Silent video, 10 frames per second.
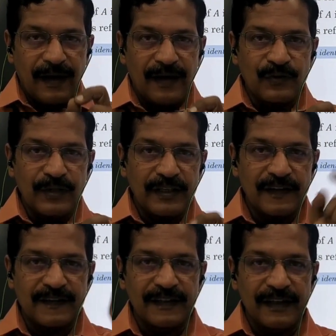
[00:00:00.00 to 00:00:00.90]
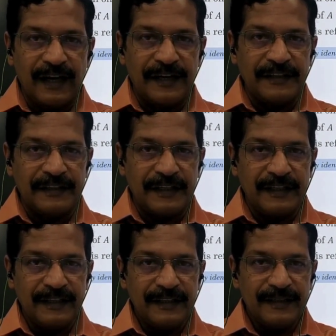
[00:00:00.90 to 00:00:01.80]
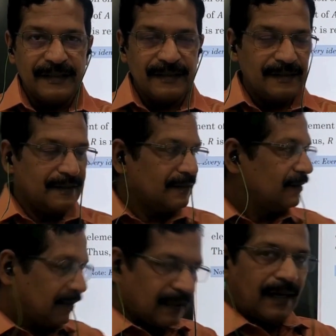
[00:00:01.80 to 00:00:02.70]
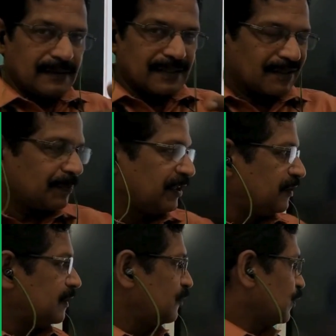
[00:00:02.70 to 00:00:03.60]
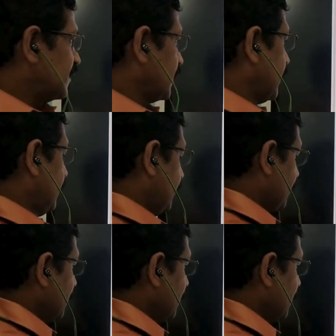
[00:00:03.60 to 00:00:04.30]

R1 is an identity. I shall repeat it once again.